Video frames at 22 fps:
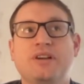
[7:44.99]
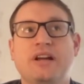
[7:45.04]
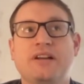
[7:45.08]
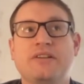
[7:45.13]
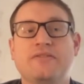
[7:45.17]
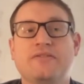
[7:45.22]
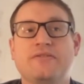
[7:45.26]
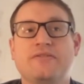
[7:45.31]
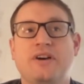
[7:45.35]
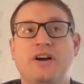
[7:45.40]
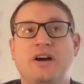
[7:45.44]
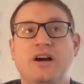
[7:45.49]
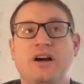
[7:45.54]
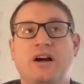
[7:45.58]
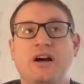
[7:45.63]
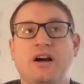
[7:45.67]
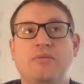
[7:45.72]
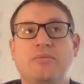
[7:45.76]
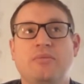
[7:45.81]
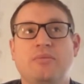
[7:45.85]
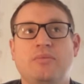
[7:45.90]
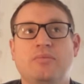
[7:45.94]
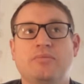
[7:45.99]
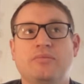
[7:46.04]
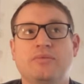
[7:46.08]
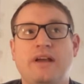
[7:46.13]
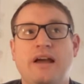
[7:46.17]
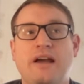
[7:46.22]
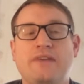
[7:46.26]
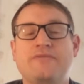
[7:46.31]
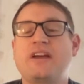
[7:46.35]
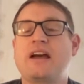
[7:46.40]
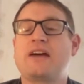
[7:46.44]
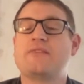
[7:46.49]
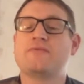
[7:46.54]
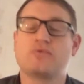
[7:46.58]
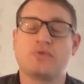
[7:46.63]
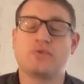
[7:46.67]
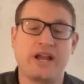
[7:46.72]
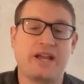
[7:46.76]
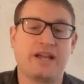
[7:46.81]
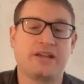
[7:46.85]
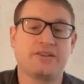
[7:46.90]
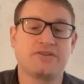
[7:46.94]
have to have
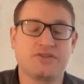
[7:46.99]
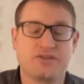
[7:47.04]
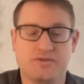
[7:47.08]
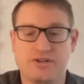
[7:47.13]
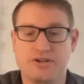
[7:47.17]
range.